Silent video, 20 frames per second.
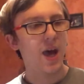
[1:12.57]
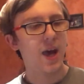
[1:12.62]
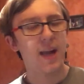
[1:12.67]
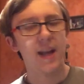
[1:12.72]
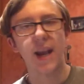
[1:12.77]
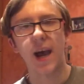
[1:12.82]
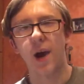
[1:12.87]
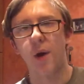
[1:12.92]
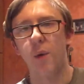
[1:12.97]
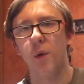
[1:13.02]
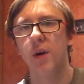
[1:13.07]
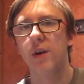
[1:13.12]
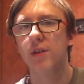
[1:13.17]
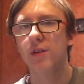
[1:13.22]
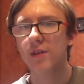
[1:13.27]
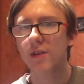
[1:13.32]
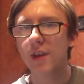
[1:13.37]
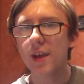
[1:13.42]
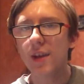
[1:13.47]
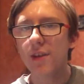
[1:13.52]
Now,
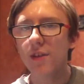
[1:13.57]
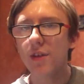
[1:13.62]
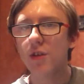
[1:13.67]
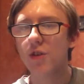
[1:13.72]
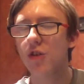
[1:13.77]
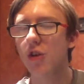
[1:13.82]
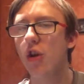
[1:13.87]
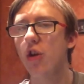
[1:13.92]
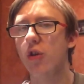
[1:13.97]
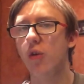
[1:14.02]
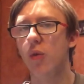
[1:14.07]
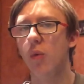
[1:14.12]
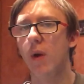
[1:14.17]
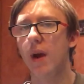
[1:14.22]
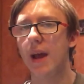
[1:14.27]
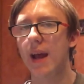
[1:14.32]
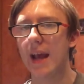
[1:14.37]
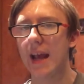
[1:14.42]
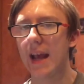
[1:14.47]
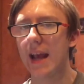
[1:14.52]
Season 2
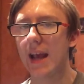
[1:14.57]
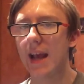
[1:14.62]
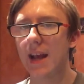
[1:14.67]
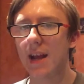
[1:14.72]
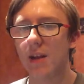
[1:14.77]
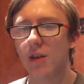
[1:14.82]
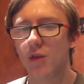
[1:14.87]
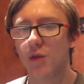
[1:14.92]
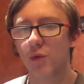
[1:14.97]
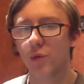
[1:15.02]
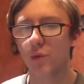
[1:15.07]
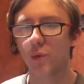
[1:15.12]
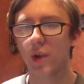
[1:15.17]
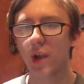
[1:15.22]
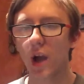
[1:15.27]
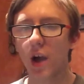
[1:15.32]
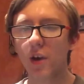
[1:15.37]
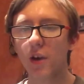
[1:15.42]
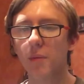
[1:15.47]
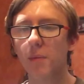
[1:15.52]
is
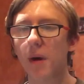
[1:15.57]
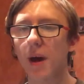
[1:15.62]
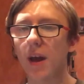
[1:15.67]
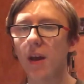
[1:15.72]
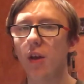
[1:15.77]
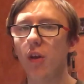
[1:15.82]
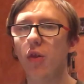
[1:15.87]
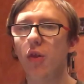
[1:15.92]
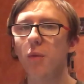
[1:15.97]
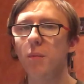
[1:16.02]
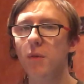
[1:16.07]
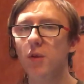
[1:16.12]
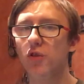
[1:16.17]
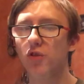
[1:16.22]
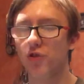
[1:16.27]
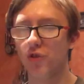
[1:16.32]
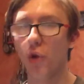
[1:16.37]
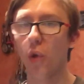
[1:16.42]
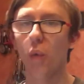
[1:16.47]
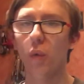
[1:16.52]
regarded by the
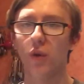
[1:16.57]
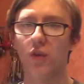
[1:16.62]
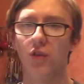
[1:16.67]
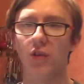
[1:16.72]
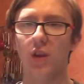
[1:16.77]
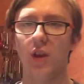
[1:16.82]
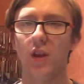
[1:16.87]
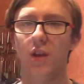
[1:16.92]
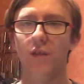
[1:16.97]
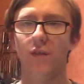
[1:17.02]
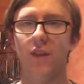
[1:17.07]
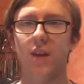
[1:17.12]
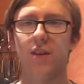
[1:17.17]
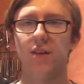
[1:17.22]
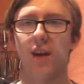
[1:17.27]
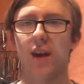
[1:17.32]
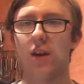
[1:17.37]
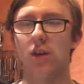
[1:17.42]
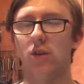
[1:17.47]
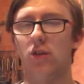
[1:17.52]
majority of the
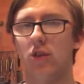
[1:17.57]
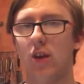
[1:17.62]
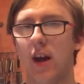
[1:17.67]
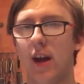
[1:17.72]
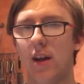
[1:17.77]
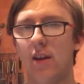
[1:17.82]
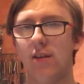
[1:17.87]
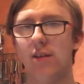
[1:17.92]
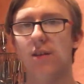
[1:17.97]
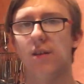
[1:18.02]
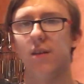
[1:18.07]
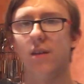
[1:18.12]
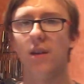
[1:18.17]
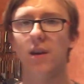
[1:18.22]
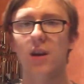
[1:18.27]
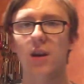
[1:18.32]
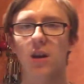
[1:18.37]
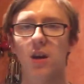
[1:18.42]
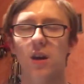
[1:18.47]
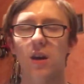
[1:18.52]
Attack on Titan
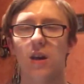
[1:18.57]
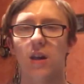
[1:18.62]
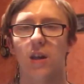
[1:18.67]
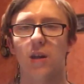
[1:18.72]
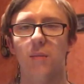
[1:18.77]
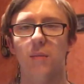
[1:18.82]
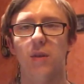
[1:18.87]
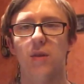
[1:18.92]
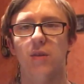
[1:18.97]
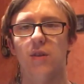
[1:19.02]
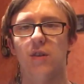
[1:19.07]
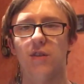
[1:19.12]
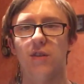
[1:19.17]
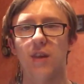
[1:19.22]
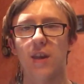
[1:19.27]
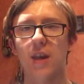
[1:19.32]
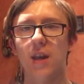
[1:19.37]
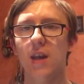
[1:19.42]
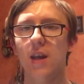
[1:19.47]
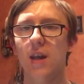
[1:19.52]

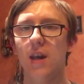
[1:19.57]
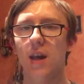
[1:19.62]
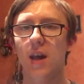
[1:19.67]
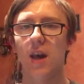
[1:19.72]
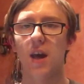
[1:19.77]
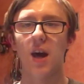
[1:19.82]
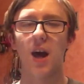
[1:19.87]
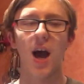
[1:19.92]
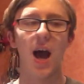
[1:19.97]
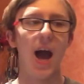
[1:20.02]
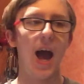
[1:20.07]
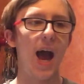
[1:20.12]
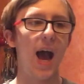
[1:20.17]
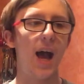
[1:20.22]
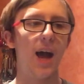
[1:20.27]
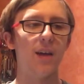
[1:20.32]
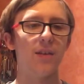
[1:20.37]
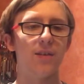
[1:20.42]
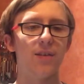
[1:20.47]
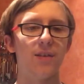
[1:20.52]
community
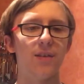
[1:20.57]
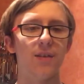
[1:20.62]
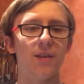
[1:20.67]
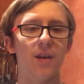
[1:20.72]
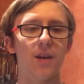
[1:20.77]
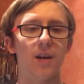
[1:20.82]
as